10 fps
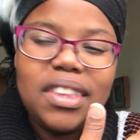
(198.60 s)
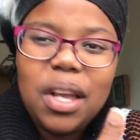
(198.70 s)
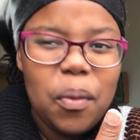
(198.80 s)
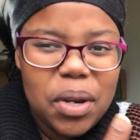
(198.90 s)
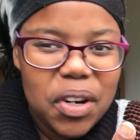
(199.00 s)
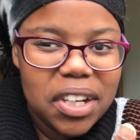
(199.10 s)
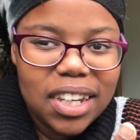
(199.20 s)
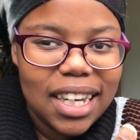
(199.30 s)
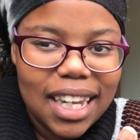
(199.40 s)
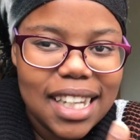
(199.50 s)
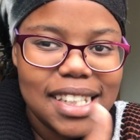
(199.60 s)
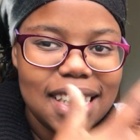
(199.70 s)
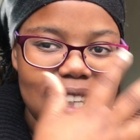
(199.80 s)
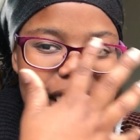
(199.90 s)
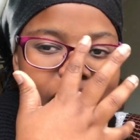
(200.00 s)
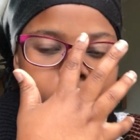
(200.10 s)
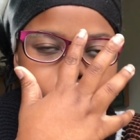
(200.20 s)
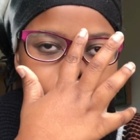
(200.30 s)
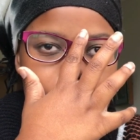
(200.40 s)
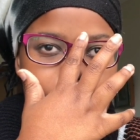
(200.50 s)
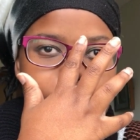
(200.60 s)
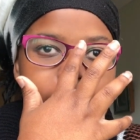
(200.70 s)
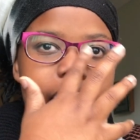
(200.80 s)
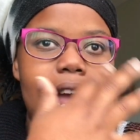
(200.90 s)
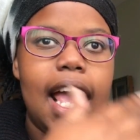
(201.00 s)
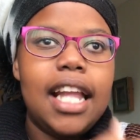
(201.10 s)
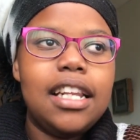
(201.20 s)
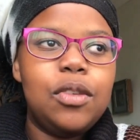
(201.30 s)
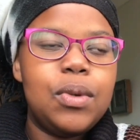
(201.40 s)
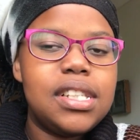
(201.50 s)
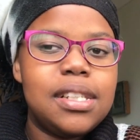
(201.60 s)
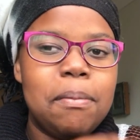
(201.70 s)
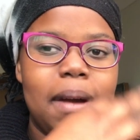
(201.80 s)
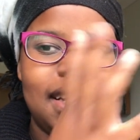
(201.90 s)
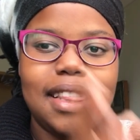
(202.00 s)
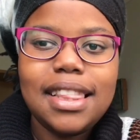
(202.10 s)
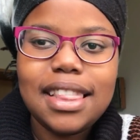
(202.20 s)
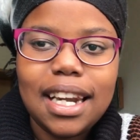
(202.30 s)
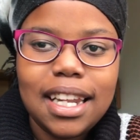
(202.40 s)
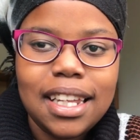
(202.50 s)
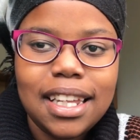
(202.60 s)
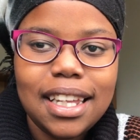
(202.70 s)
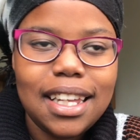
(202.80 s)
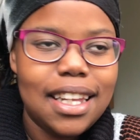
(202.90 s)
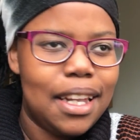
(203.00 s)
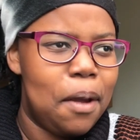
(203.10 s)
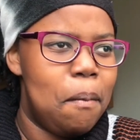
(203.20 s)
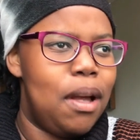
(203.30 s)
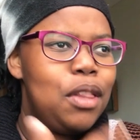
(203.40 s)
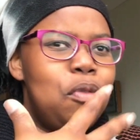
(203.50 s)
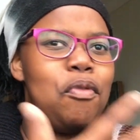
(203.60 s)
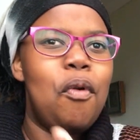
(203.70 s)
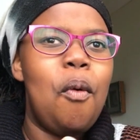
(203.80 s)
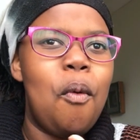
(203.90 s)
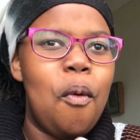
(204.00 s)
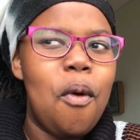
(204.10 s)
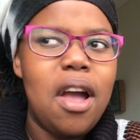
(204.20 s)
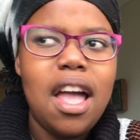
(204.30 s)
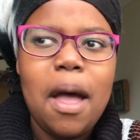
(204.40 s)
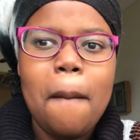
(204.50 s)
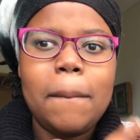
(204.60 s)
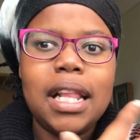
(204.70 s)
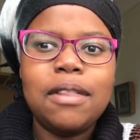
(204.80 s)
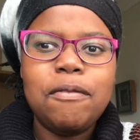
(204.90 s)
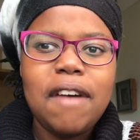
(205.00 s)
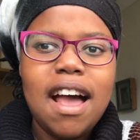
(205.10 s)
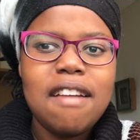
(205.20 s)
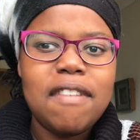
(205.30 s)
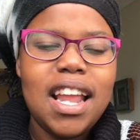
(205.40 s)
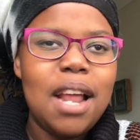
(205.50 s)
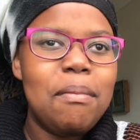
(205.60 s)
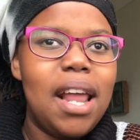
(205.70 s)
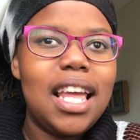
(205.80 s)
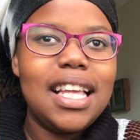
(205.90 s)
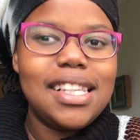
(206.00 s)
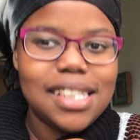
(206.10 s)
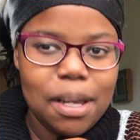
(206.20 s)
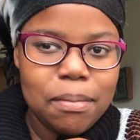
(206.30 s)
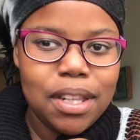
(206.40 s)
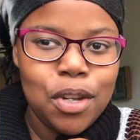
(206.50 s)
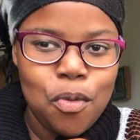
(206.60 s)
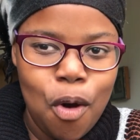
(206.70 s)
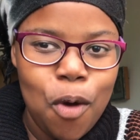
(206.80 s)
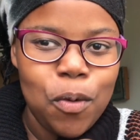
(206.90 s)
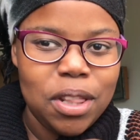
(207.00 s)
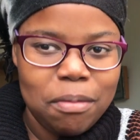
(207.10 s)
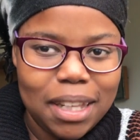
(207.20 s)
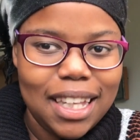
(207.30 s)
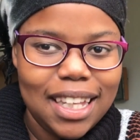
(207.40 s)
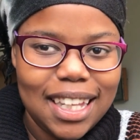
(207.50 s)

we're not connecting, And it was month 3, month 4, month 5. And I'm like, is something wrong with me?